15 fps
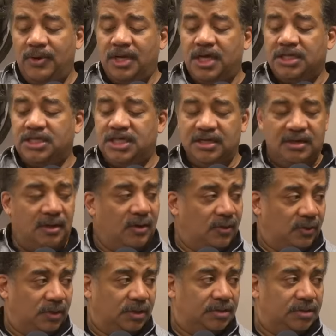want to dig a
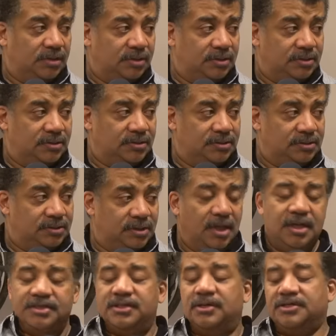hole. Okay.
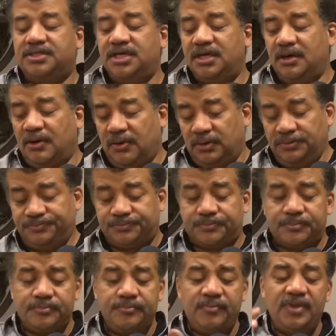So I'm going to dig a hole
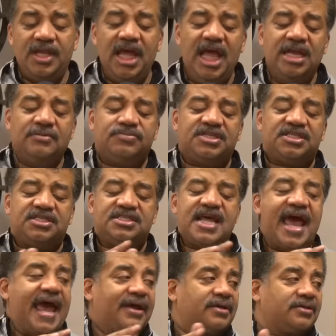and
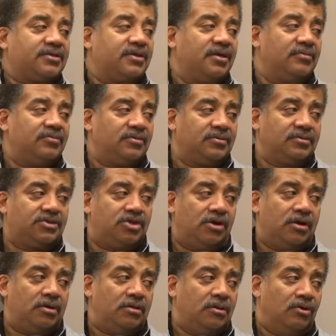stack the
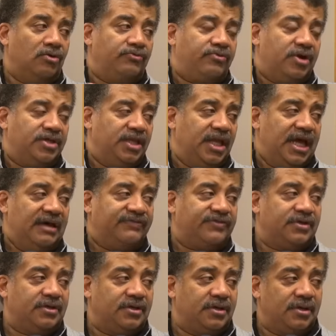dirt over on the
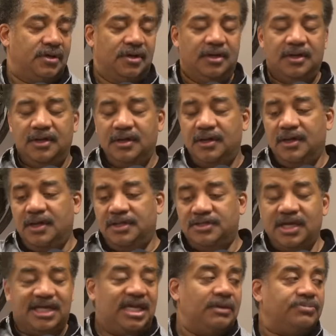left. Right.
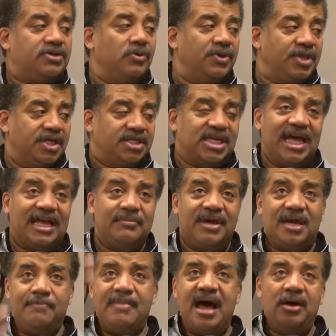So I keep doing this. I can
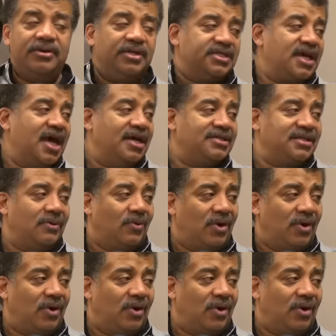make a mountain as high as I